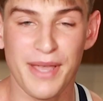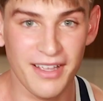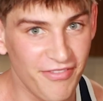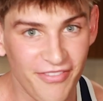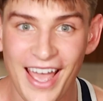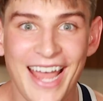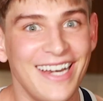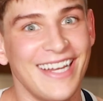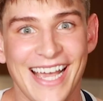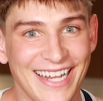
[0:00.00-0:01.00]
Big
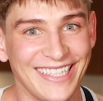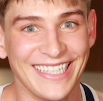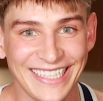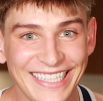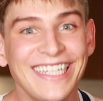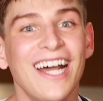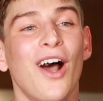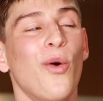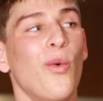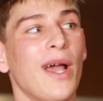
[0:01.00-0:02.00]
Fat Daddy
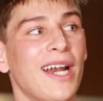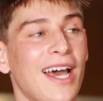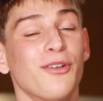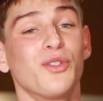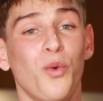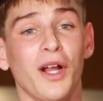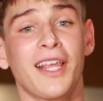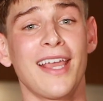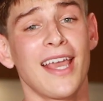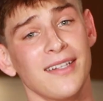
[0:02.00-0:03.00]
when I was
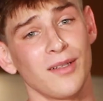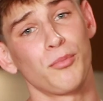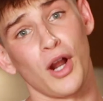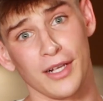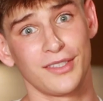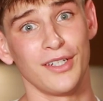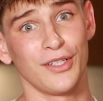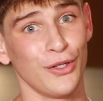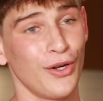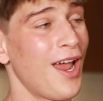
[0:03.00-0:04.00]
working as a
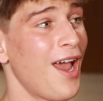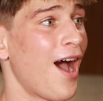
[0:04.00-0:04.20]
prostitute.